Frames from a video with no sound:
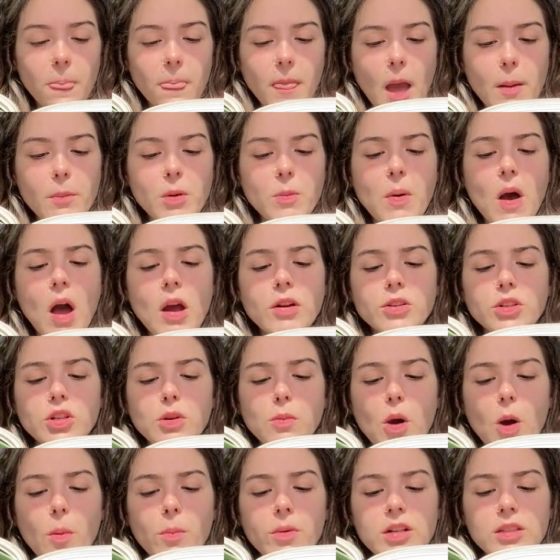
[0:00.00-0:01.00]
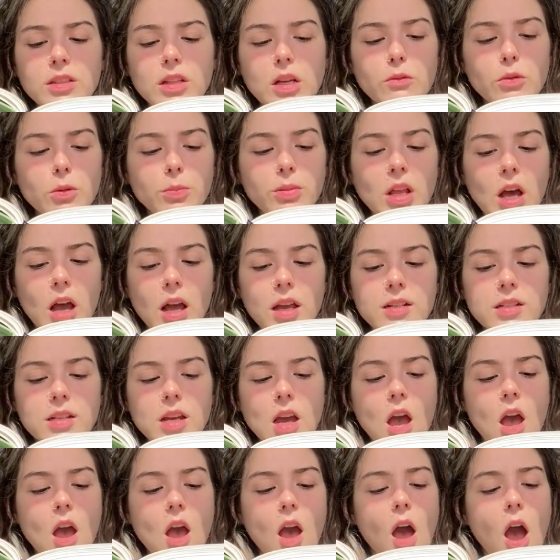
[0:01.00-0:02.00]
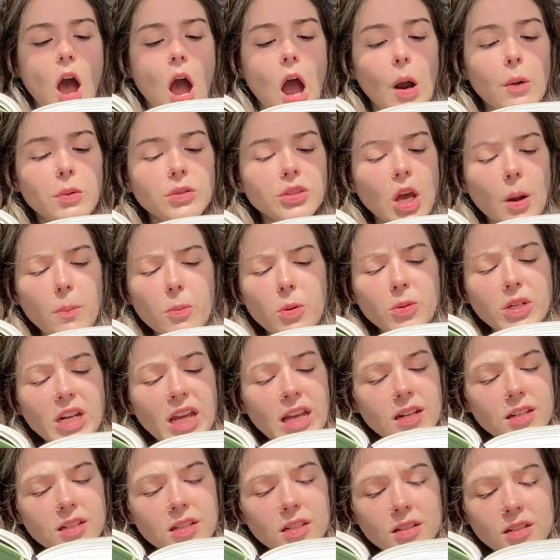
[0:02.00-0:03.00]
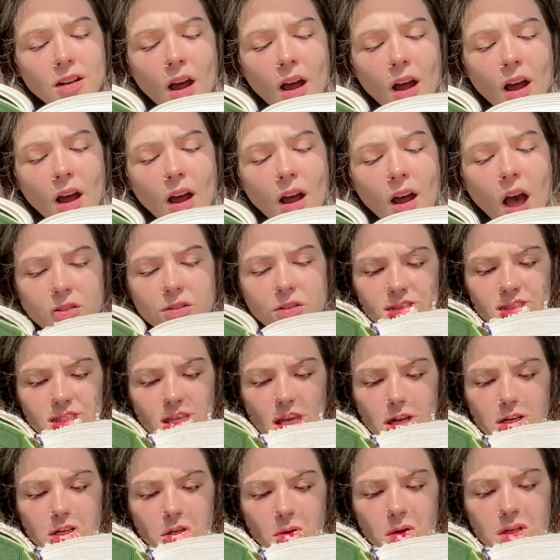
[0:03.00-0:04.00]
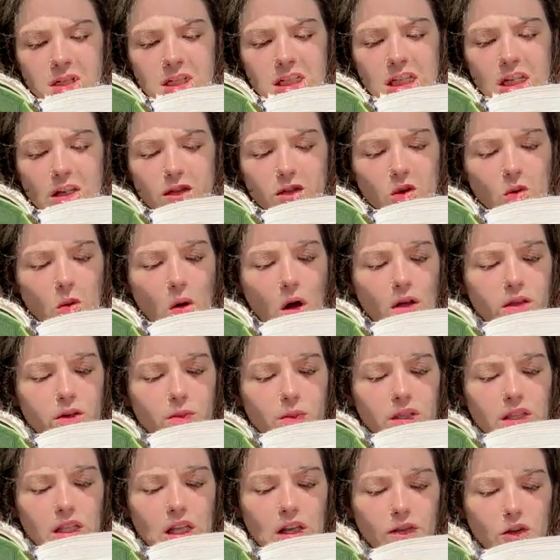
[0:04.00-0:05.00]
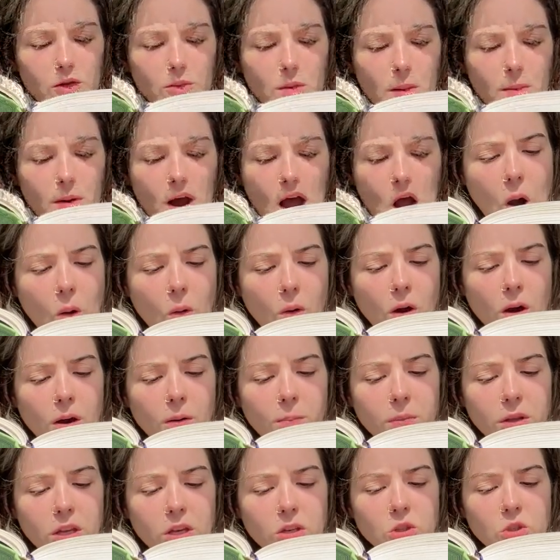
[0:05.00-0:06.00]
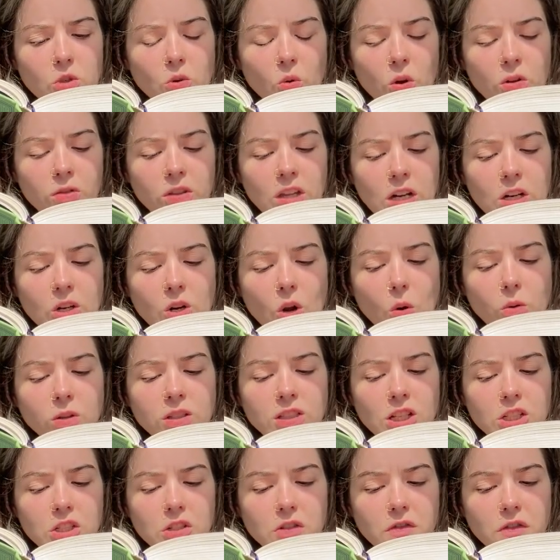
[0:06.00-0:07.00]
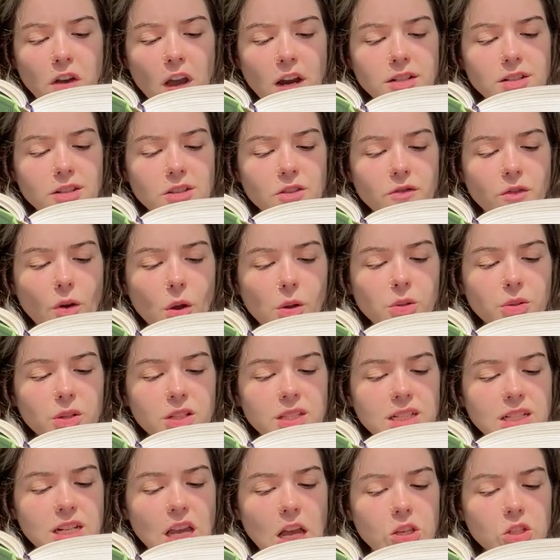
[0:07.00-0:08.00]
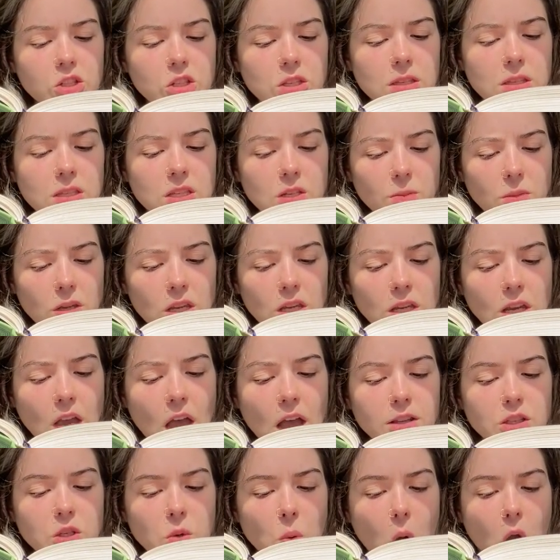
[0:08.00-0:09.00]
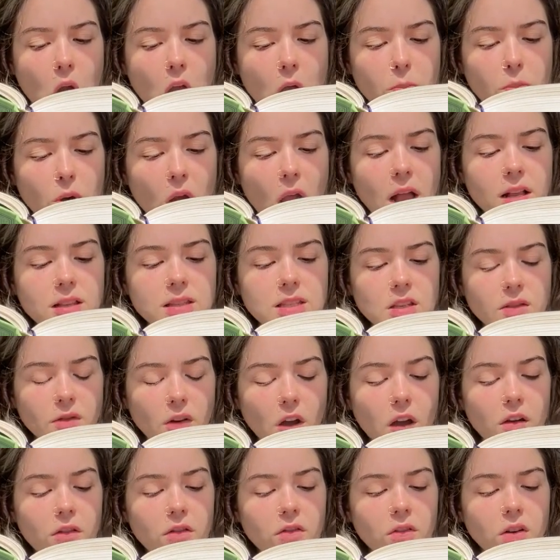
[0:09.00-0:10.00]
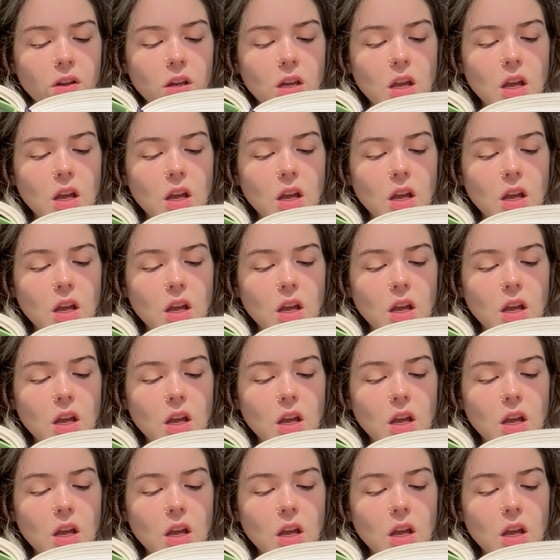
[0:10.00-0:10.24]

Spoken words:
Emma pondered a moment and then replied, I will not pretend not to understand you and to give you all the relief in my power. Be assured that no such effect has followed his attentions to me as you are apprehensive of.